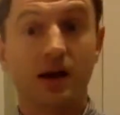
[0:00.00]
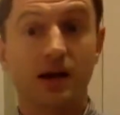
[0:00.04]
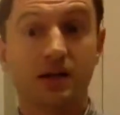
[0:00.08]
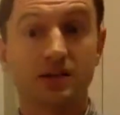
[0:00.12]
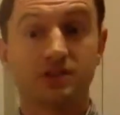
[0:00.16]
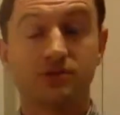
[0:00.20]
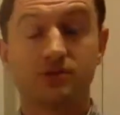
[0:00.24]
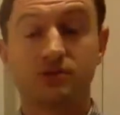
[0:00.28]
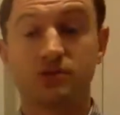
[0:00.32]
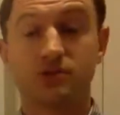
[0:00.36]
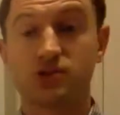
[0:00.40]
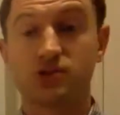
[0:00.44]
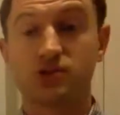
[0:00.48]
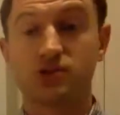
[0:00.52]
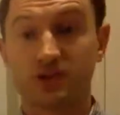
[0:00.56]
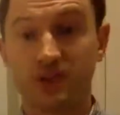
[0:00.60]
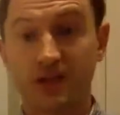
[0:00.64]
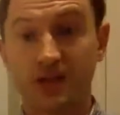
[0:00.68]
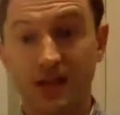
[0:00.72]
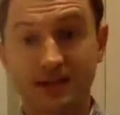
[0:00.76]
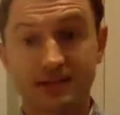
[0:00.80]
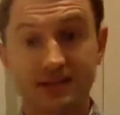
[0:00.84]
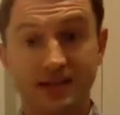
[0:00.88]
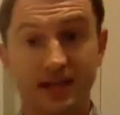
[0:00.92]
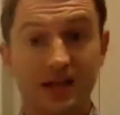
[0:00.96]
to ensure that
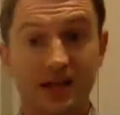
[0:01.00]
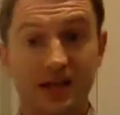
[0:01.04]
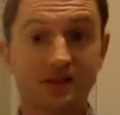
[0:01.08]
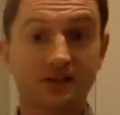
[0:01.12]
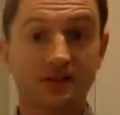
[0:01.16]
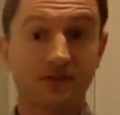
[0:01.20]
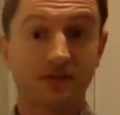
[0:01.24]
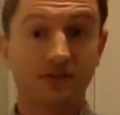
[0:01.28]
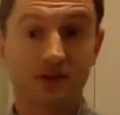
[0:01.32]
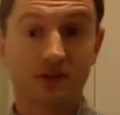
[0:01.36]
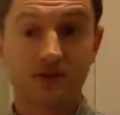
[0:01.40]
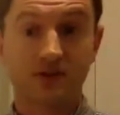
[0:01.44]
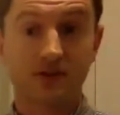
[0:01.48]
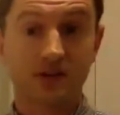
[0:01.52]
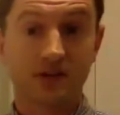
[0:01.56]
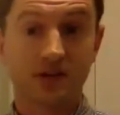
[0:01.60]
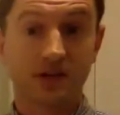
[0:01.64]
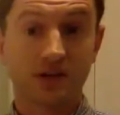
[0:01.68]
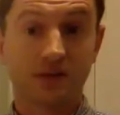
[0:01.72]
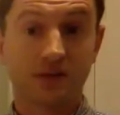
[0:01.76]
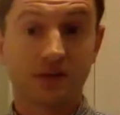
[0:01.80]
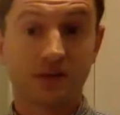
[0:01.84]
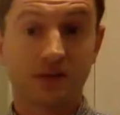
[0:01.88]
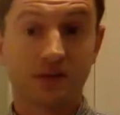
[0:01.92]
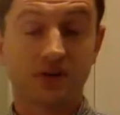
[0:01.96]
at the end of the
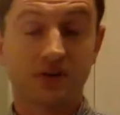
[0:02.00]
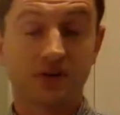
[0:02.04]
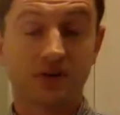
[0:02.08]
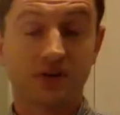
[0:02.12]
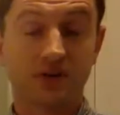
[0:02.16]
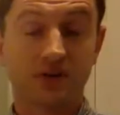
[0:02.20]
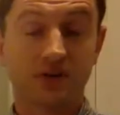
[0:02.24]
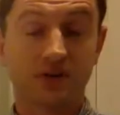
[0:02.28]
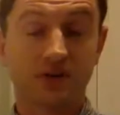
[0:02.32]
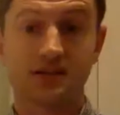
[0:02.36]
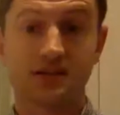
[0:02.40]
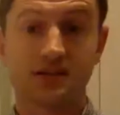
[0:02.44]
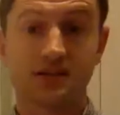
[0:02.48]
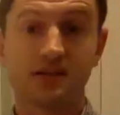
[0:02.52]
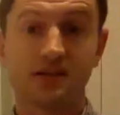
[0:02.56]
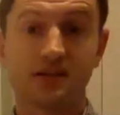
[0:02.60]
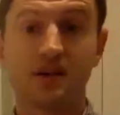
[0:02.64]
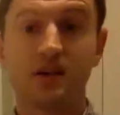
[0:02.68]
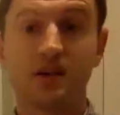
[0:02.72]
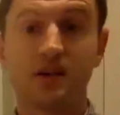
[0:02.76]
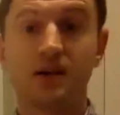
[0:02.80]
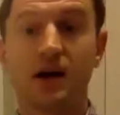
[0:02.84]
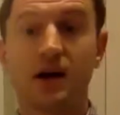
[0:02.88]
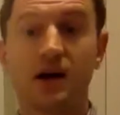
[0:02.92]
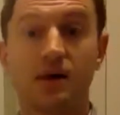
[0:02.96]
cooking process,
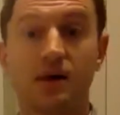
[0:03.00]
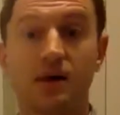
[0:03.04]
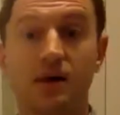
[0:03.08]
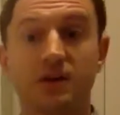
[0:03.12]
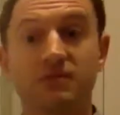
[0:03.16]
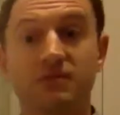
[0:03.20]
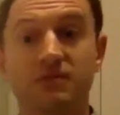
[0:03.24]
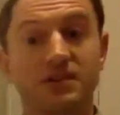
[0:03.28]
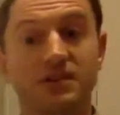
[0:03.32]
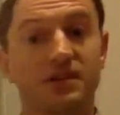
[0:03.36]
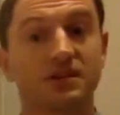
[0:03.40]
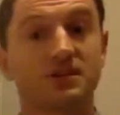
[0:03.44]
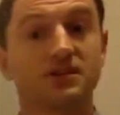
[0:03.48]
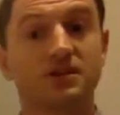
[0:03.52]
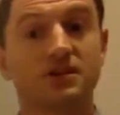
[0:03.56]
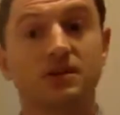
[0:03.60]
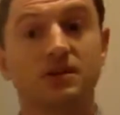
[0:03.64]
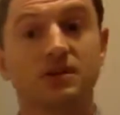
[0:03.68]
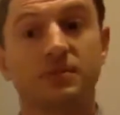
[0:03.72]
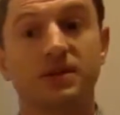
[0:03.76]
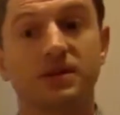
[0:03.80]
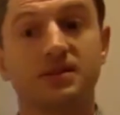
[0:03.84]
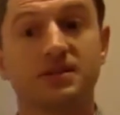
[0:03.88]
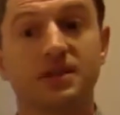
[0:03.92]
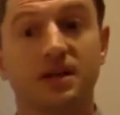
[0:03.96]
everything's going to
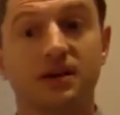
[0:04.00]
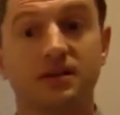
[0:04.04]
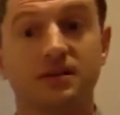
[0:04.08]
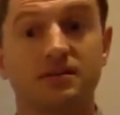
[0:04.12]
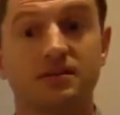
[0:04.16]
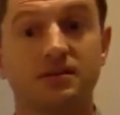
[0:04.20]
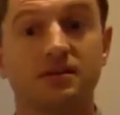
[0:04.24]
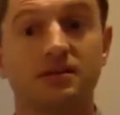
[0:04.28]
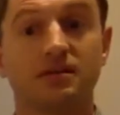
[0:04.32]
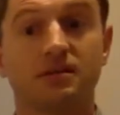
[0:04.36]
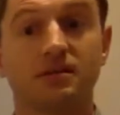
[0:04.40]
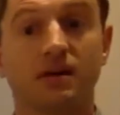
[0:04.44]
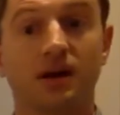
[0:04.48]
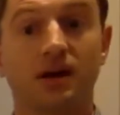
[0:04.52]
be done